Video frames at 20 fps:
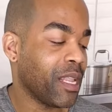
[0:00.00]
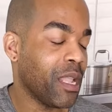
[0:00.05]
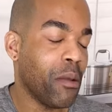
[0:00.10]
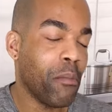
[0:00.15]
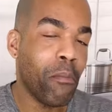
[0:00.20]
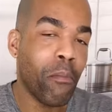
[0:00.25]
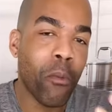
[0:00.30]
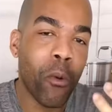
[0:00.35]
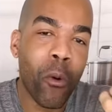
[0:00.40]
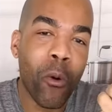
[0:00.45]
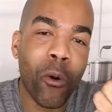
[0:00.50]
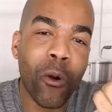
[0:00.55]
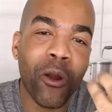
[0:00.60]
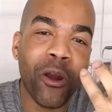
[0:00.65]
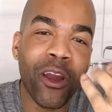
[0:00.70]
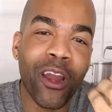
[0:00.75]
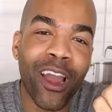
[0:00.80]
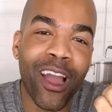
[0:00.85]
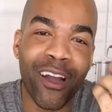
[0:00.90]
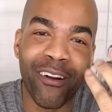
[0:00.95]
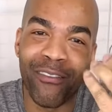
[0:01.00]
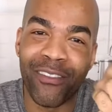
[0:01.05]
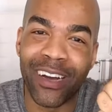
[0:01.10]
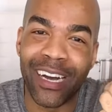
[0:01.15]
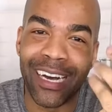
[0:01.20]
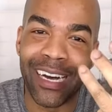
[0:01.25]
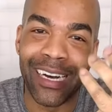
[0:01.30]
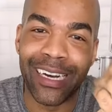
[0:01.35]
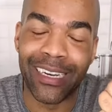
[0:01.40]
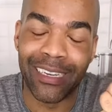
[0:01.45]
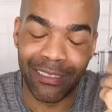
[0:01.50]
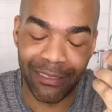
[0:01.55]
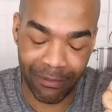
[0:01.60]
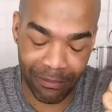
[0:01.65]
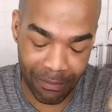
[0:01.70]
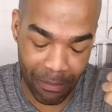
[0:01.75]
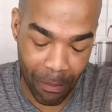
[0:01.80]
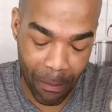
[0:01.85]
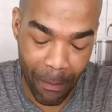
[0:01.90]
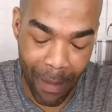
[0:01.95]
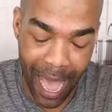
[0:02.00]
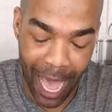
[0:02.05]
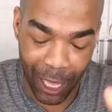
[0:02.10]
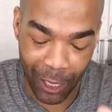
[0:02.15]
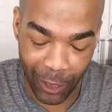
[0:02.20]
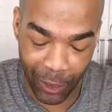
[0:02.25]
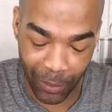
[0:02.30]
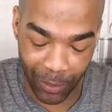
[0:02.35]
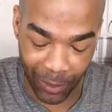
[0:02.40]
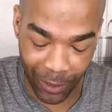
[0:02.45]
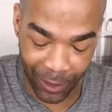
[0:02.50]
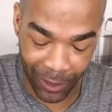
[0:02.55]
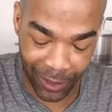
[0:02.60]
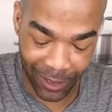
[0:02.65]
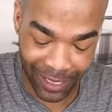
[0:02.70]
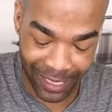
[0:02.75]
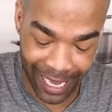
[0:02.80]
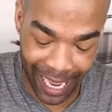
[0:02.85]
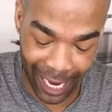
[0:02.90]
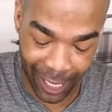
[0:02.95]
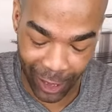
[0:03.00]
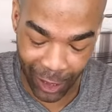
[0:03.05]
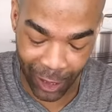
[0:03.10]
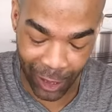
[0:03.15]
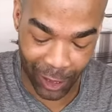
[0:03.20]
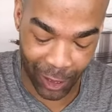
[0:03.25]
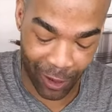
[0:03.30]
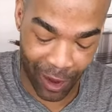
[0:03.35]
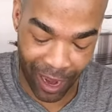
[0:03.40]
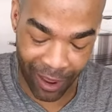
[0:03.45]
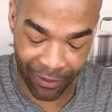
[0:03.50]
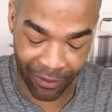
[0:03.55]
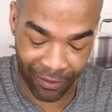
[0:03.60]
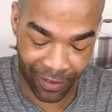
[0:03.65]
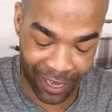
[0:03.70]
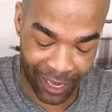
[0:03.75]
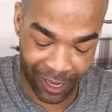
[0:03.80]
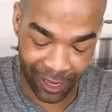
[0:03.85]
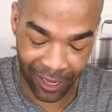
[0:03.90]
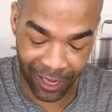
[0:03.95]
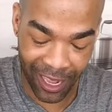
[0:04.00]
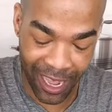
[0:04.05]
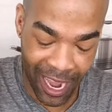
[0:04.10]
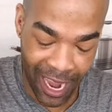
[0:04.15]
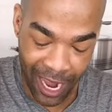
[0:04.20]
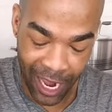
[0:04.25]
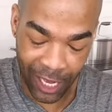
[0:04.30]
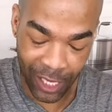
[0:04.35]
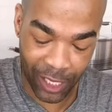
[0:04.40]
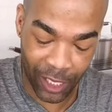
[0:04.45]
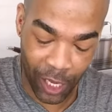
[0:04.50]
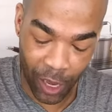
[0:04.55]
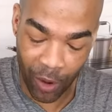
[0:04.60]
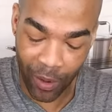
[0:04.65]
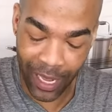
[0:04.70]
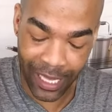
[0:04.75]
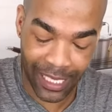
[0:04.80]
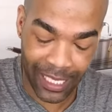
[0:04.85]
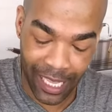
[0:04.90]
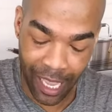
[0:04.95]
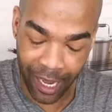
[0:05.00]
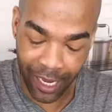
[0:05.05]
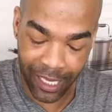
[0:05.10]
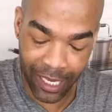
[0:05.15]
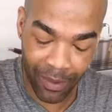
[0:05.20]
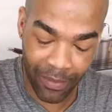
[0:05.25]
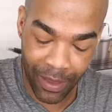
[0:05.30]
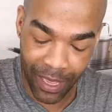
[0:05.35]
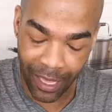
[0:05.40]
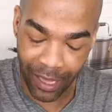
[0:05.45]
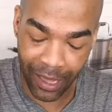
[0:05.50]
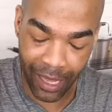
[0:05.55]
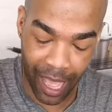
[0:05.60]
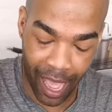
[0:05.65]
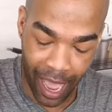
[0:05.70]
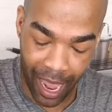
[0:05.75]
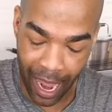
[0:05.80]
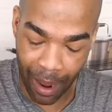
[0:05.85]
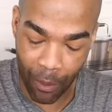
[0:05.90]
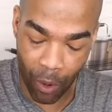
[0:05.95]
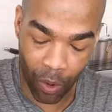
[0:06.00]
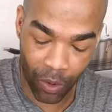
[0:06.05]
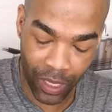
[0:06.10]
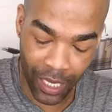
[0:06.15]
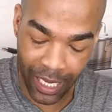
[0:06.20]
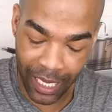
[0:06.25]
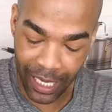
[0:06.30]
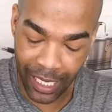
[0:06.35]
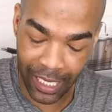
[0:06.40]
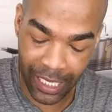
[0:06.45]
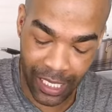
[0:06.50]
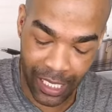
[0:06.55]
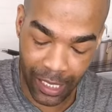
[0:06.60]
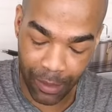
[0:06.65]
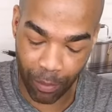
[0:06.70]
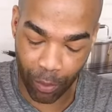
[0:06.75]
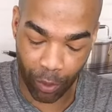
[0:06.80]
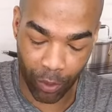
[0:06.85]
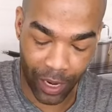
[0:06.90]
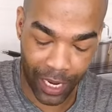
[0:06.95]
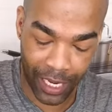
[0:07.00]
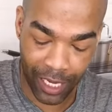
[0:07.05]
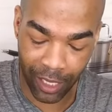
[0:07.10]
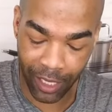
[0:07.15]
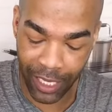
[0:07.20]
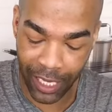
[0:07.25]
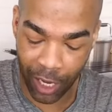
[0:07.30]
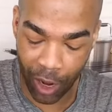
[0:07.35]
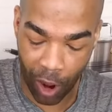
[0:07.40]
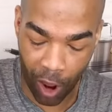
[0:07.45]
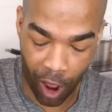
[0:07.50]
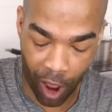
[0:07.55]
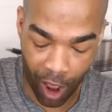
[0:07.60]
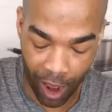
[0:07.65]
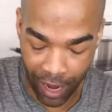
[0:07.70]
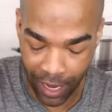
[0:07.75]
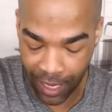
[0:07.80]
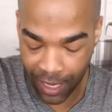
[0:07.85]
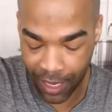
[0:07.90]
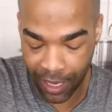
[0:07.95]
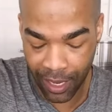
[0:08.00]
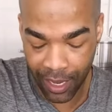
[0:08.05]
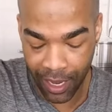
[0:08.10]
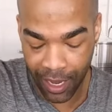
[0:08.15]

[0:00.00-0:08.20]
more of a malleable texture, I feel. So it's not gonna be a lot. I'm only gonna sprinkle it on